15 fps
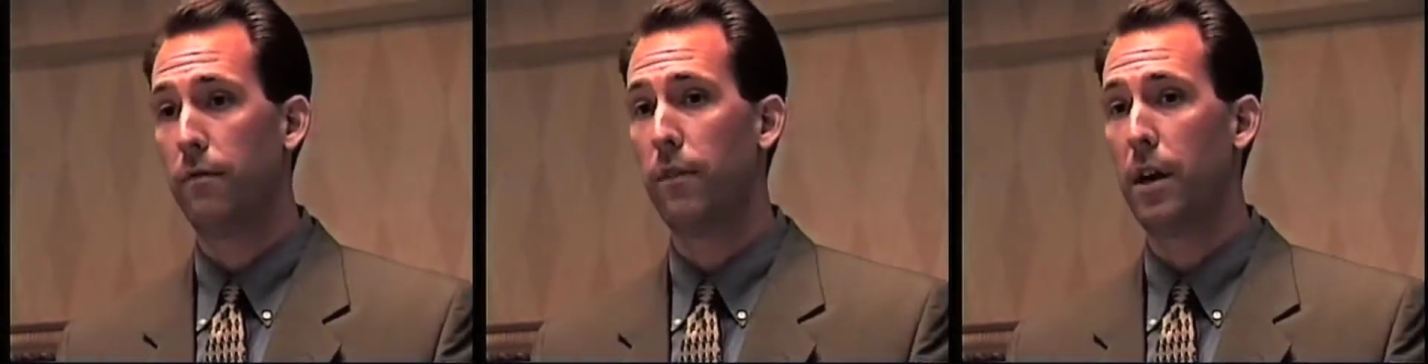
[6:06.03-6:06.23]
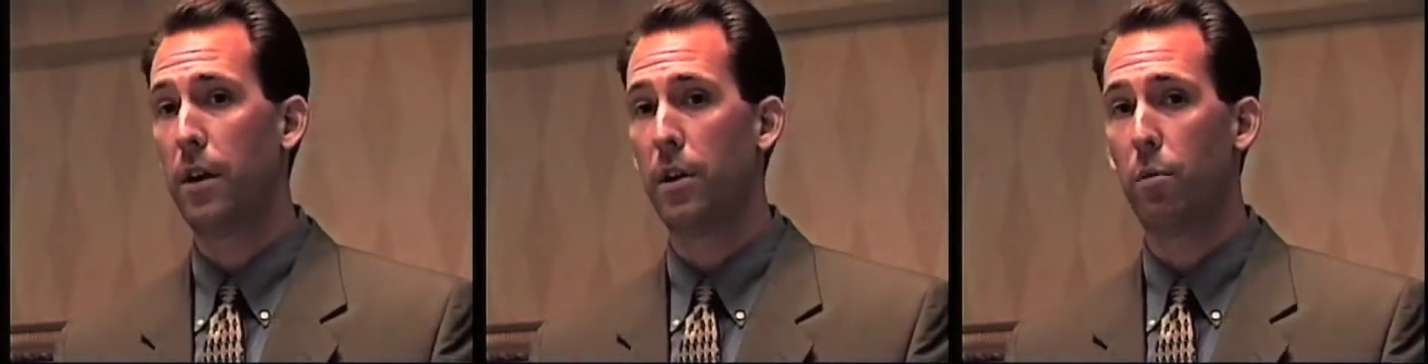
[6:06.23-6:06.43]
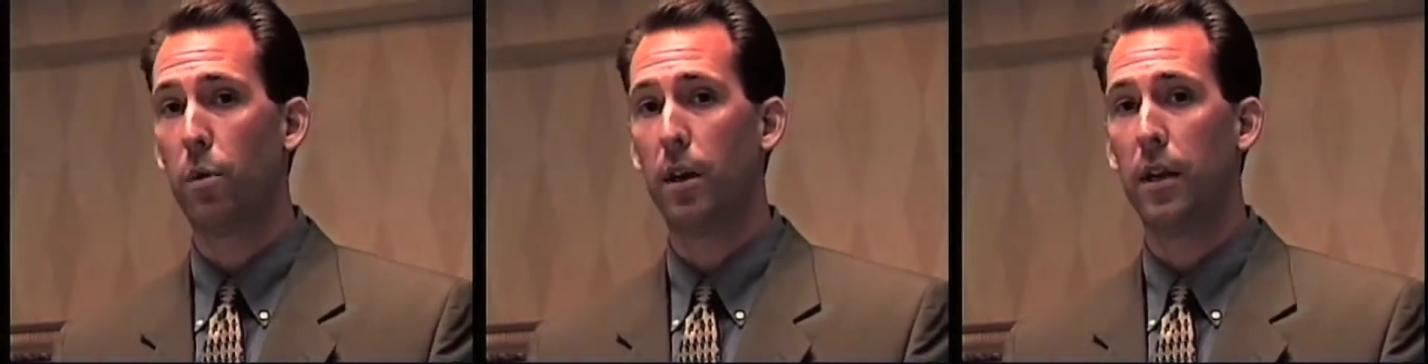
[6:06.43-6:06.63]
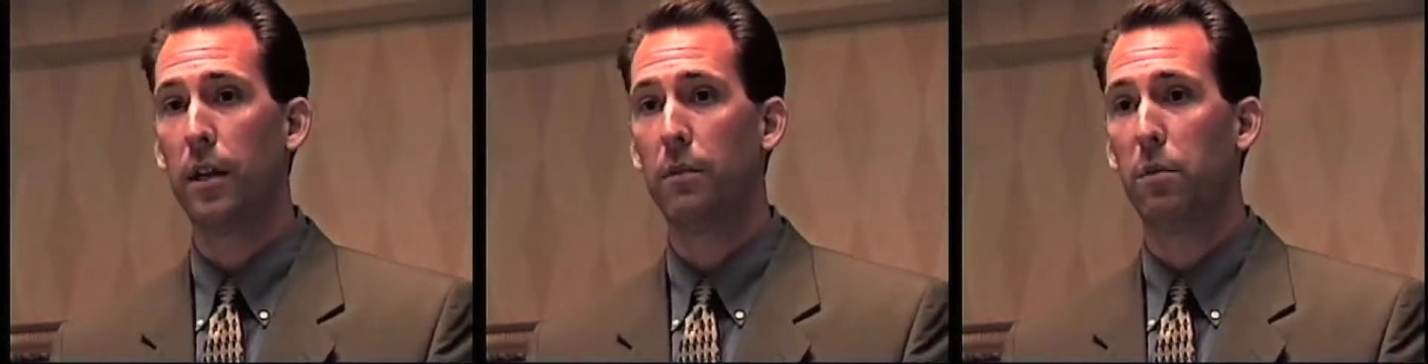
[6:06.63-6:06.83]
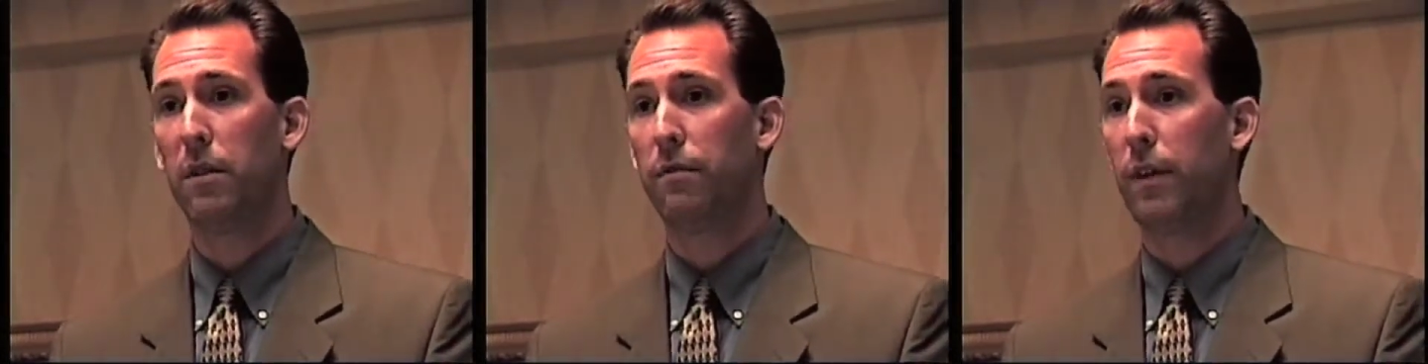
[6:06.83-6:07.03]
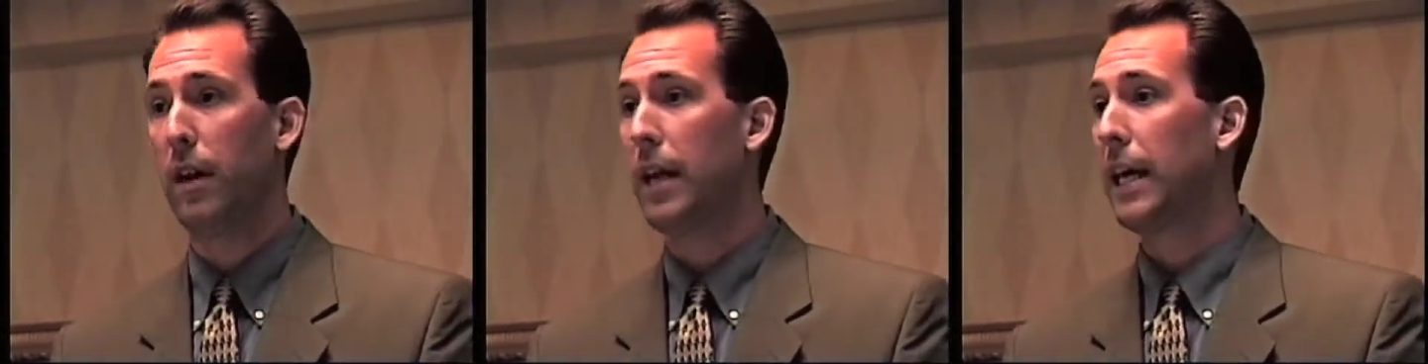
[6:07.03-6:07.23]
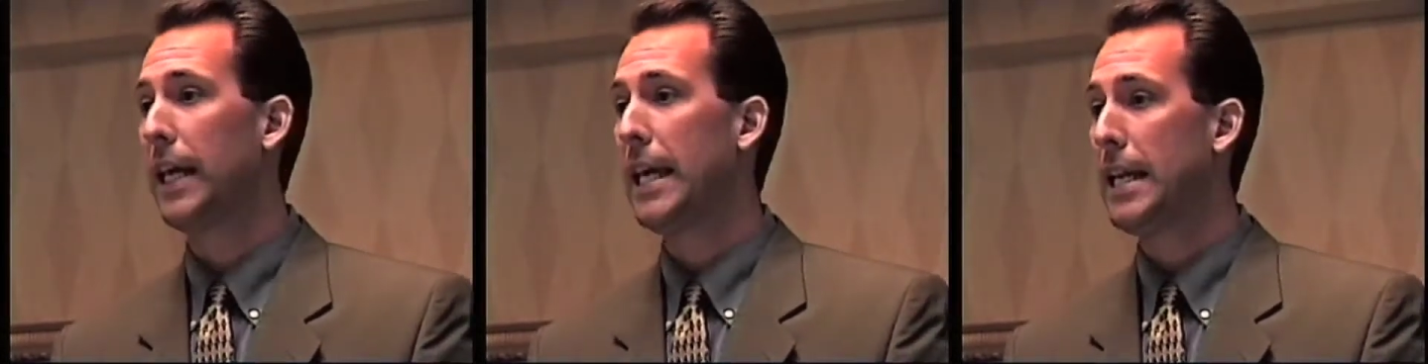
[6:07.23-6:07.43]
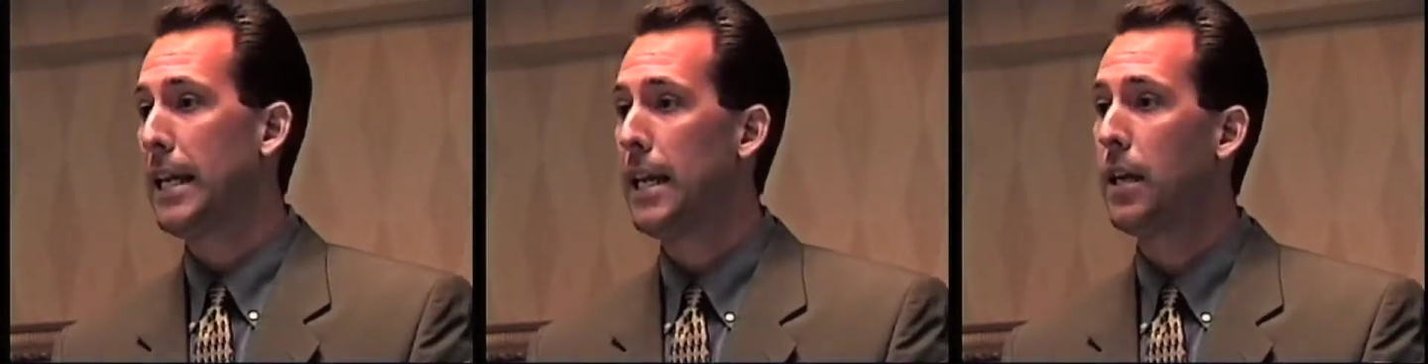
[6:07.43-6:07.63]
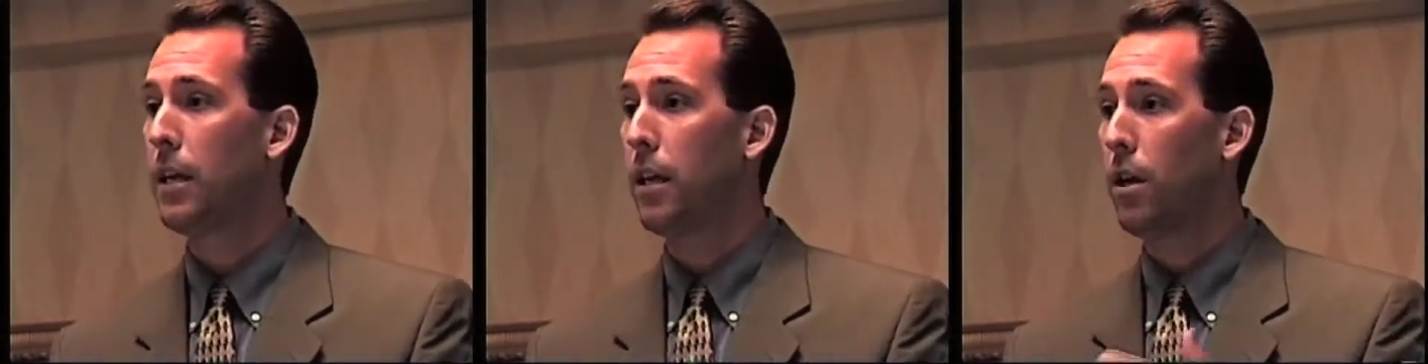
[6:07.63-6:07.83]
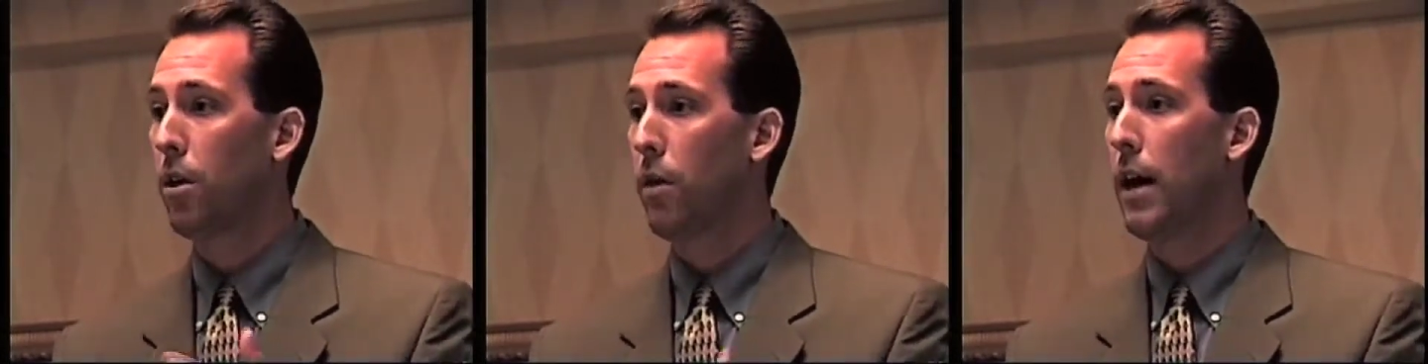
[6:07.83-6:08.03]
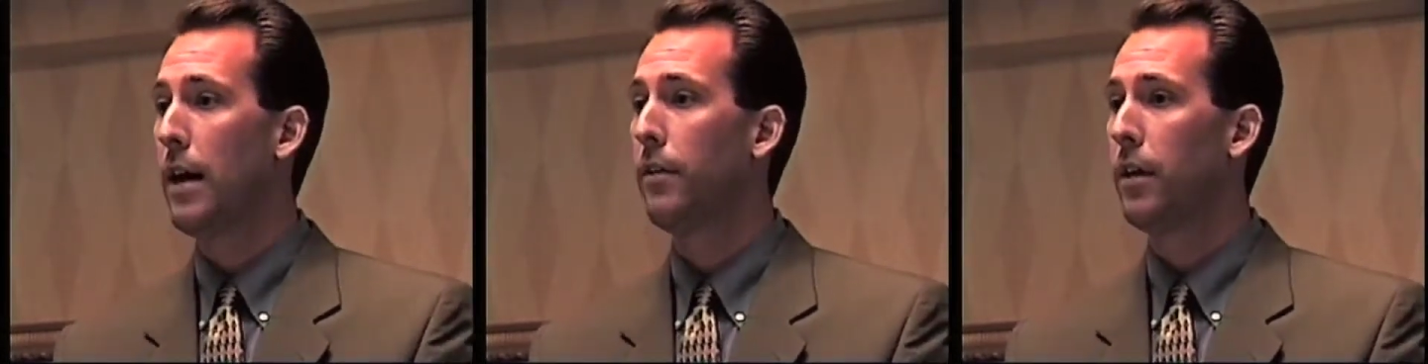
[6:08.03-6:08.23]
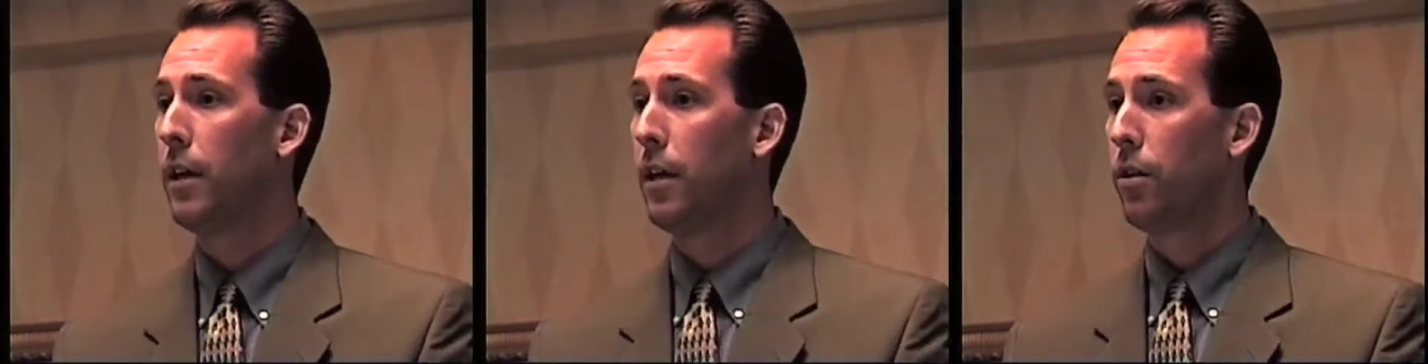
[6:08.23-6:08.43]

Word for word: very well, and we felt like he needed to go out